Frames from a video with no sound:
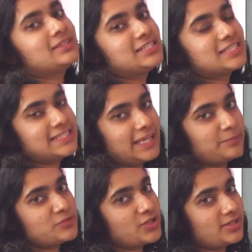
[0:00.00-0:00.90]

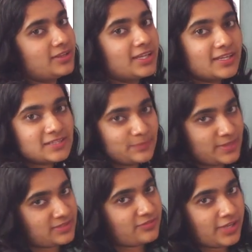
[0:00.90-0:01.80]
same generic and
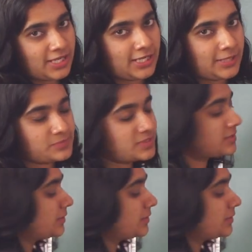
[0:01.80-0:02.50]
specific names,